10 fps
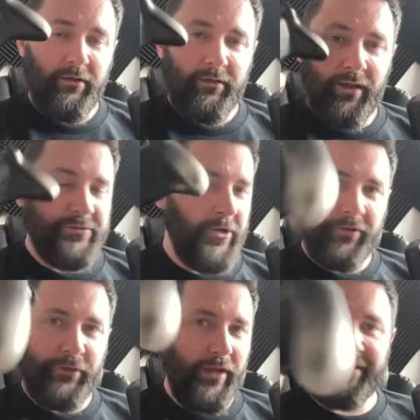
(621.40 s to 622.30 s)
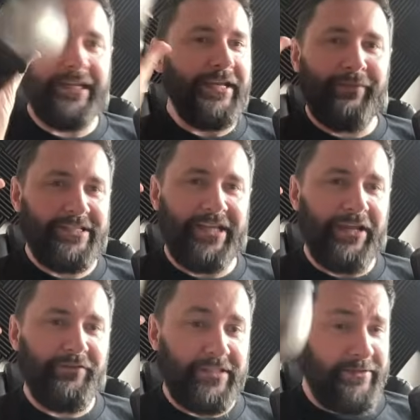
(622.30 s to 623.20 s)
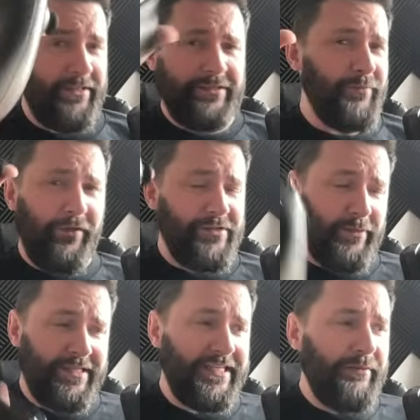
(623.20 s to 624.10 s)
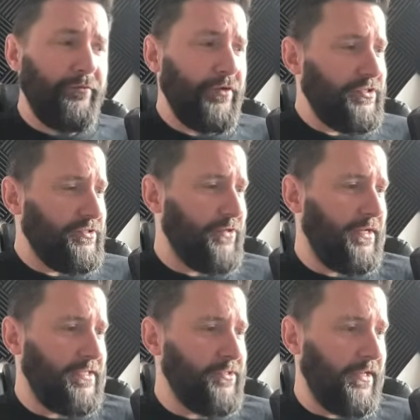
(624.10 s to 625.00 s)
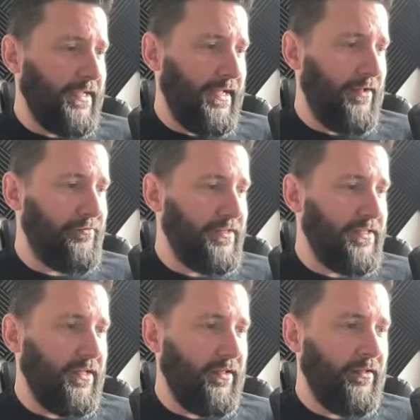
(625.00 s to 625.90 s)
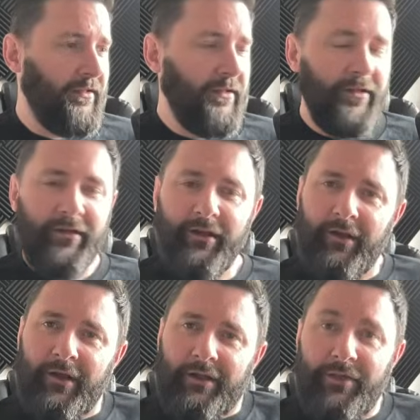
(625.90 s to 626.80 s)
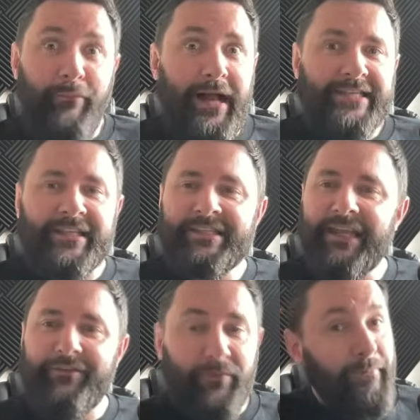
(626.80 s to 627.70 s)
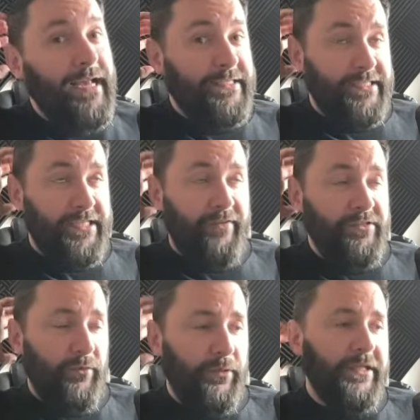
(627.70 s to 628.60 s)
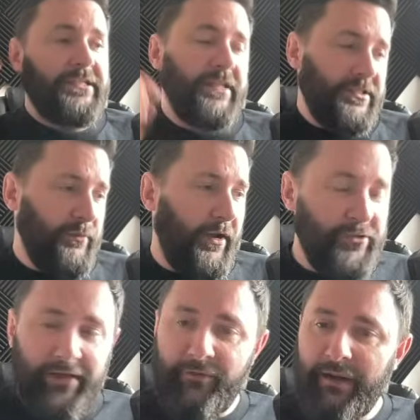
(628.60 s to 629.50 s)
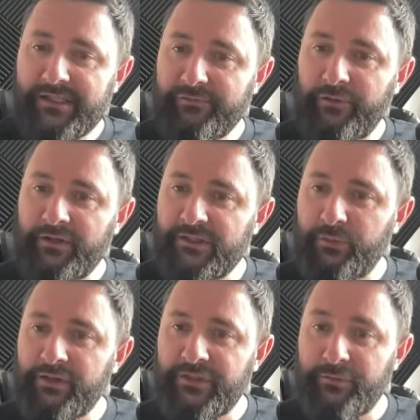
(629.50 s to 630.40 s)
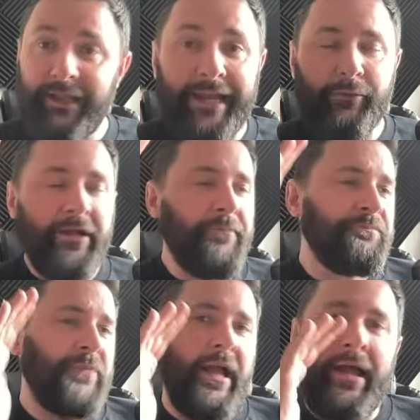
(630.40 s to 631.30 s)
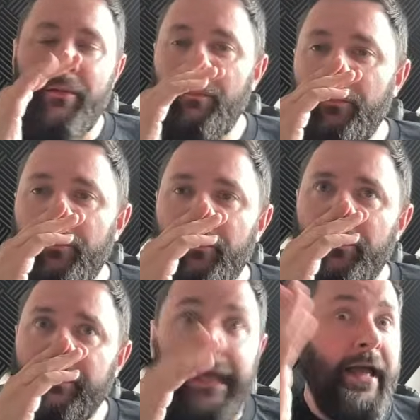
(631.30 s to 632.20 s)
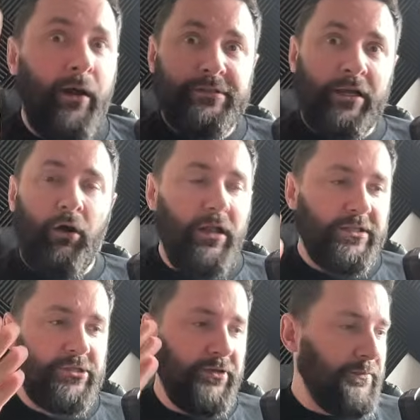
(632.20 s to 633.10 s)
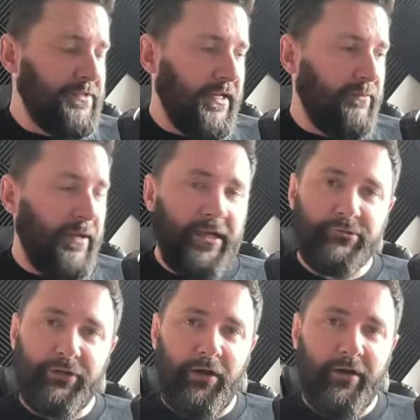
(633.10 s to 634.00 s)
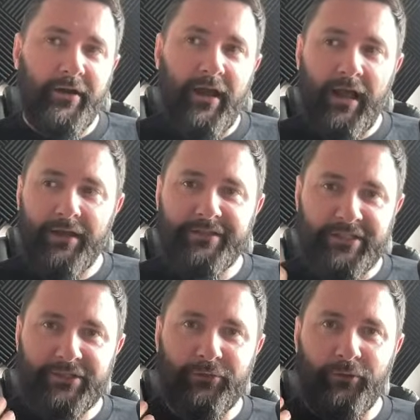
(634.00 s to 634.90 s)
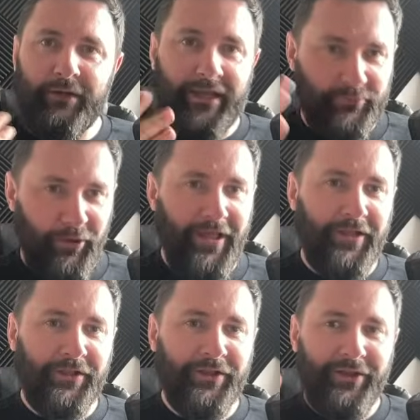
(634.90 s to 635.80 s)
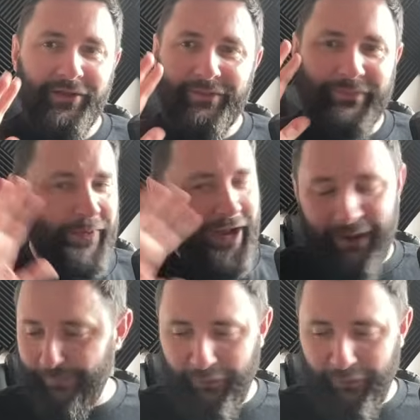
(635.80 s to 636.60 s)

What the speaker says: I'm shorter than you. I deleted my saves. This is obviously my Steam version, so it's not like I have the master save. The master save is on PlayStation, but I also have a massive one on Switch as well. Anyway, yeah, I was like, oh, I'll stream to like Patreon and Discord as well. But